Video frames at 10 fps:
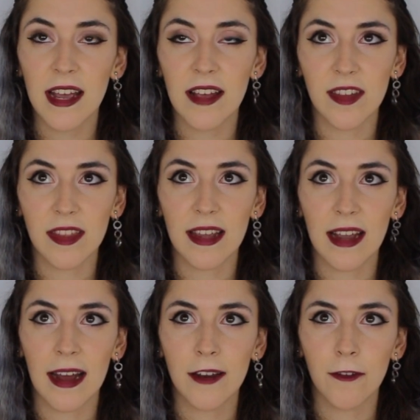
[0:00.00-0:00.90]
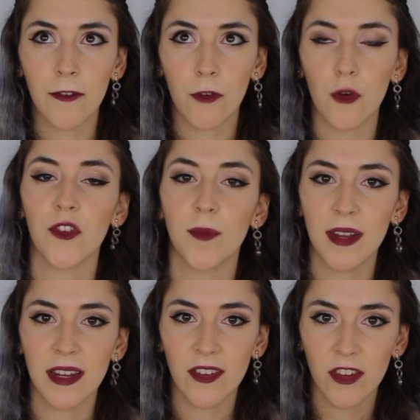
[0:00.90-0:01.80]
is that they kind of forced
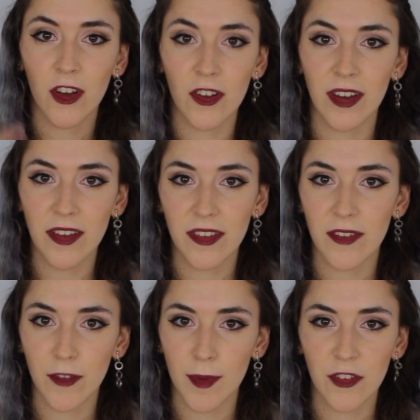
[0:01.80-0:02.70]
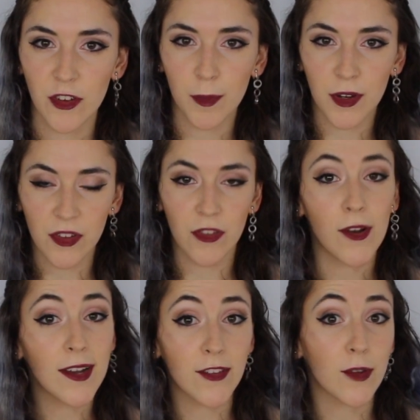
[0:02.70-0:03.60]
me to condense the information, because it's
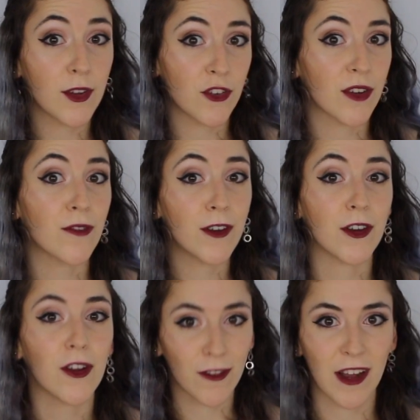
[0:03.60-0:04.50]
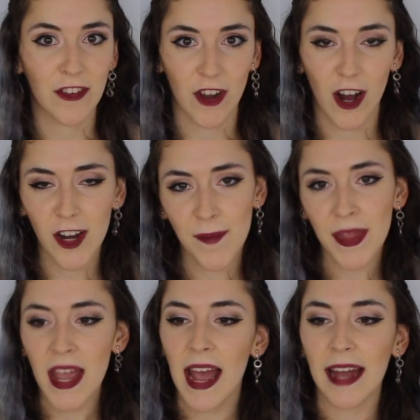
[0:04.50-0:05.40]
only so much you can fit on a flashcard.
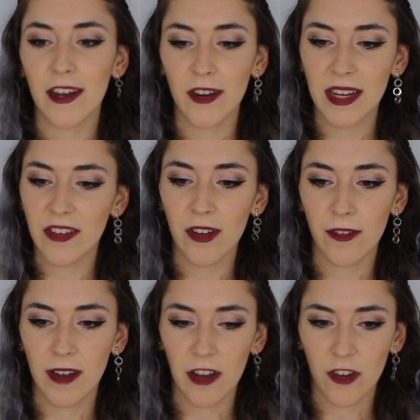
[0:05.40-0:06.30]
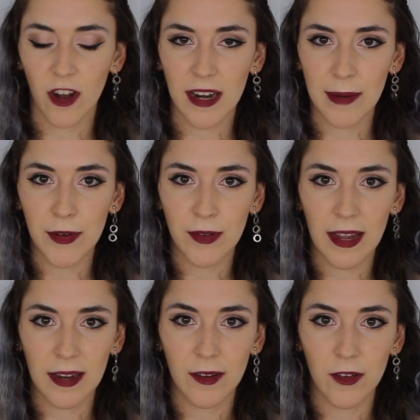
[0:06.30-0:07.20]
And on each little flashcard I would
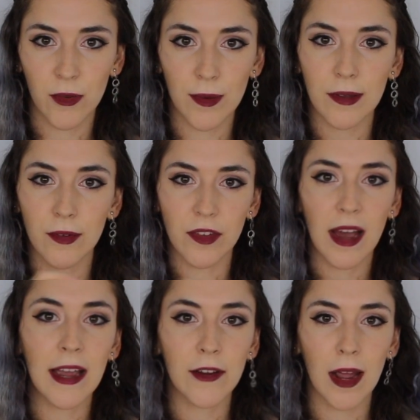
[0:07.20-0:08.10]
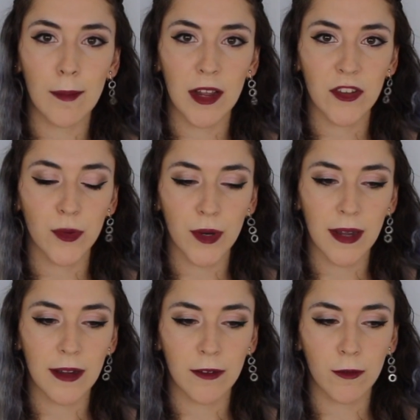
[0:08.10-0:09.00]
like do a little diagram next to what
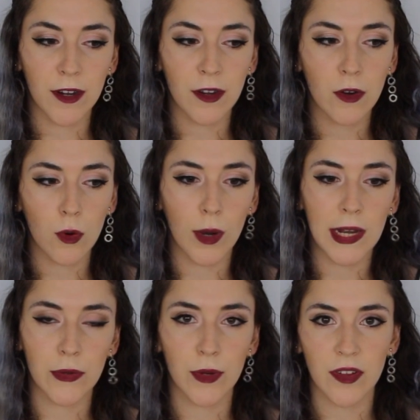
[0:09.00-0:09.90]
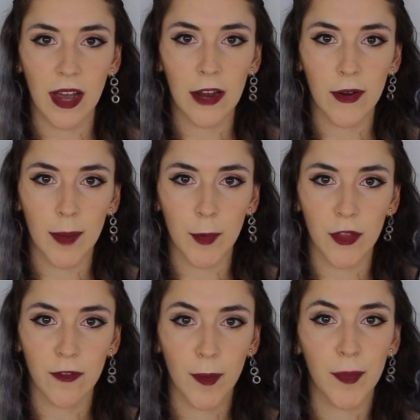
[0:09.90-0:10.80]
I had written, or I'd do a diagram
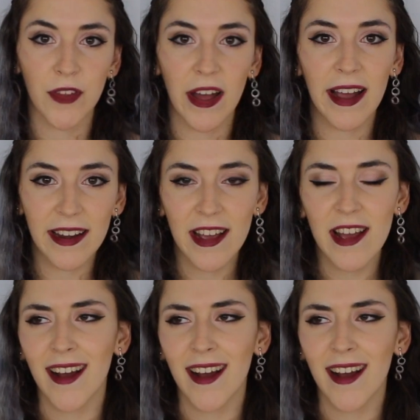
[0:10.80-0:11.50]
on the flip side.